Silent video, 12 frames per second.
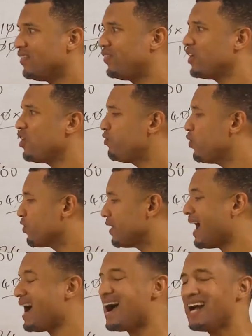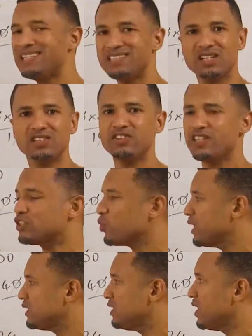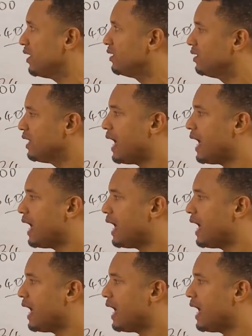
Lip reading: therefore the answer to this question,